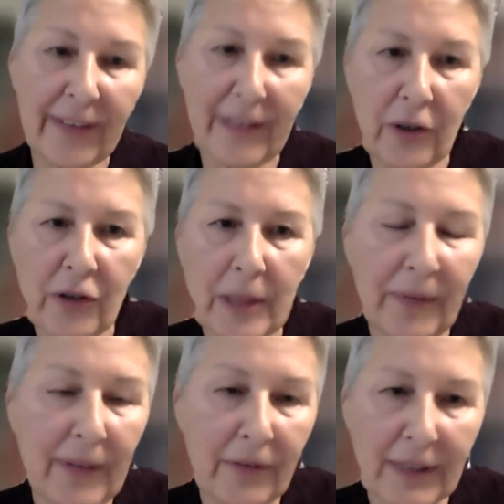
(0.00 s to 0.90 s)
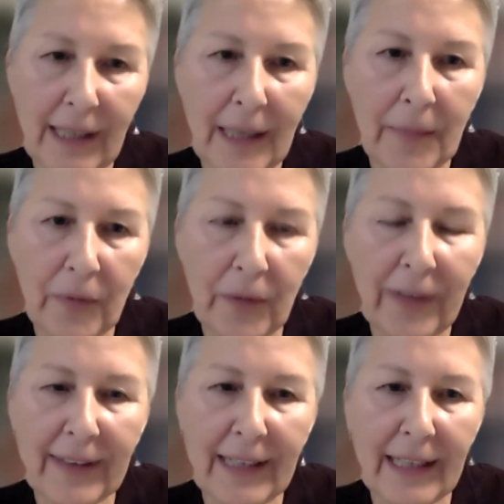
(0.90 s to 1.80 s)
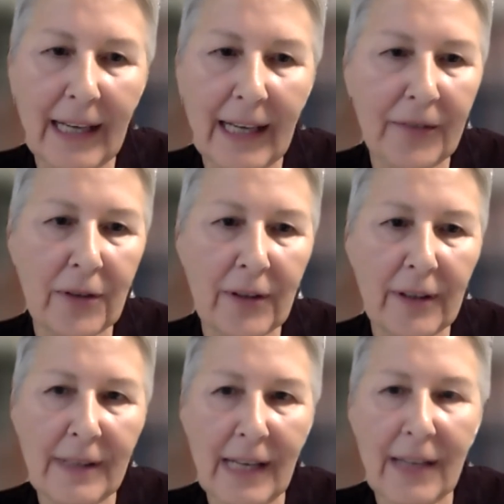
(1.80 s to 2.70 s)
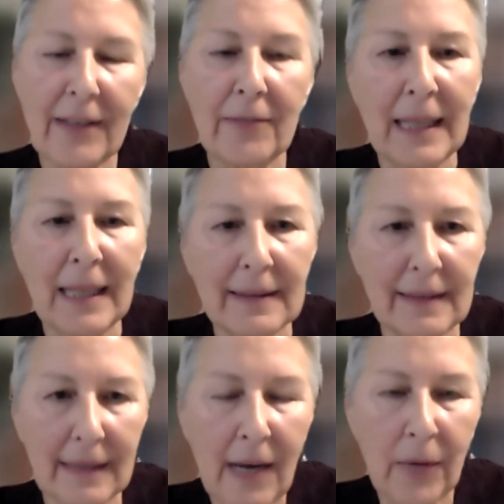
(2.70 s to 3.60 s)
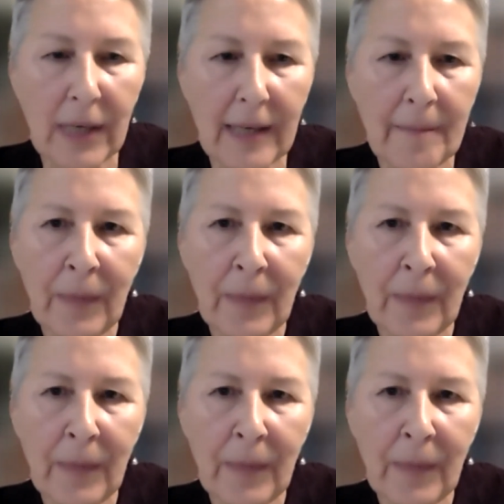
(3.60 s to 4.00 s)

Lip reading: leadership several times recently after the death of Meles Zenawi.